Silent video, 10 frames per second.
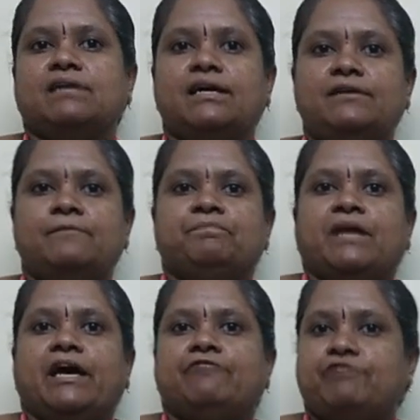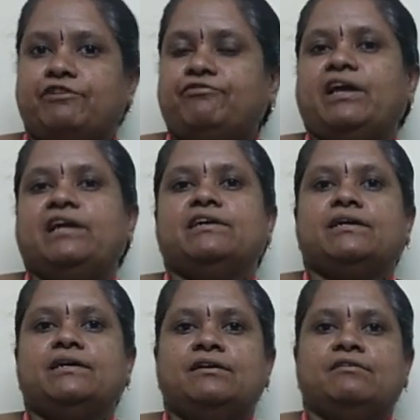that every
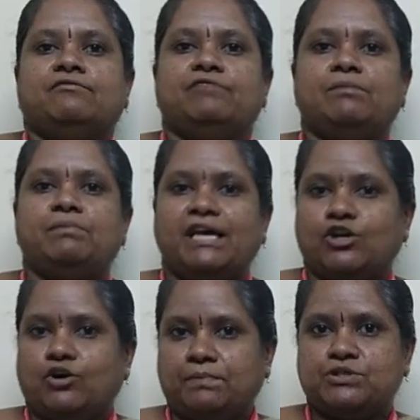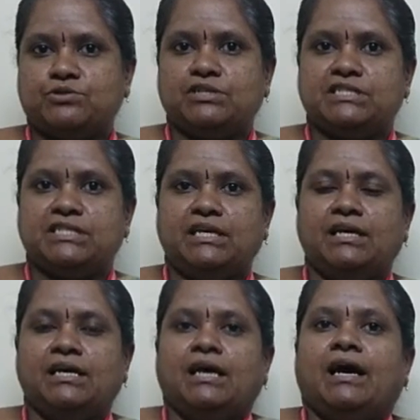failure will be an opportunity.
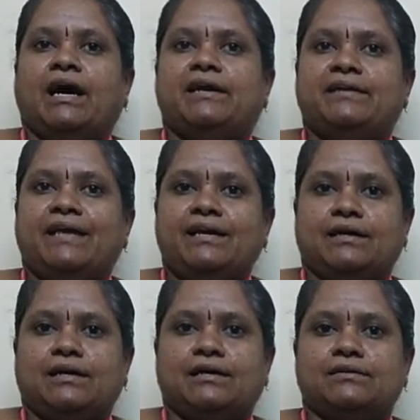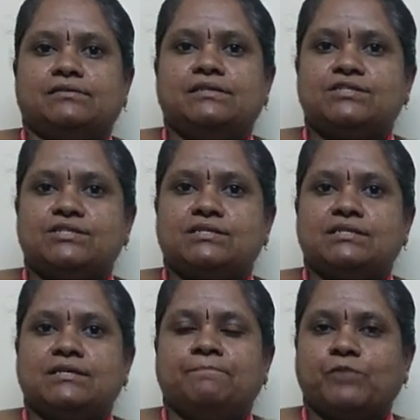I take
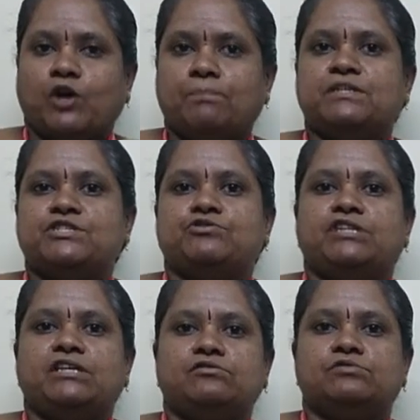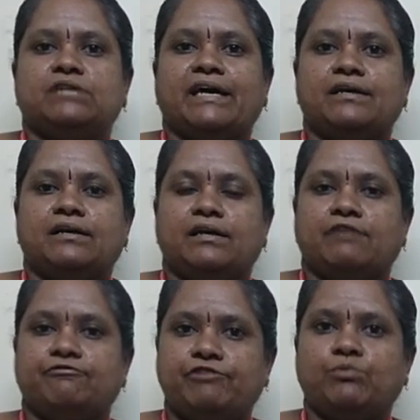this opportunity to thank
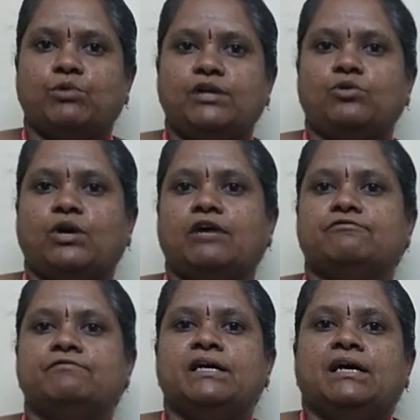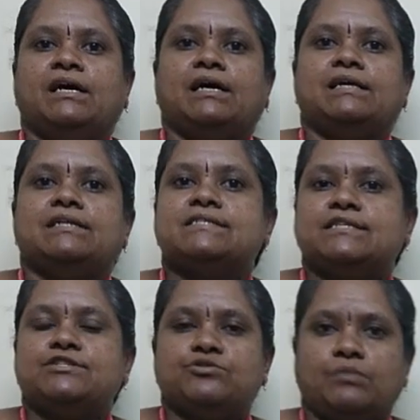everyone who have
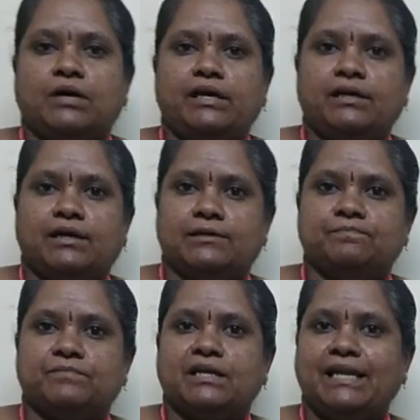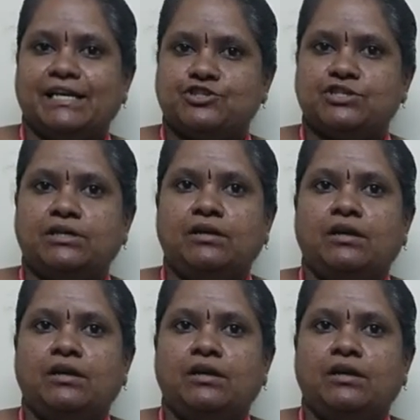listened to my lecture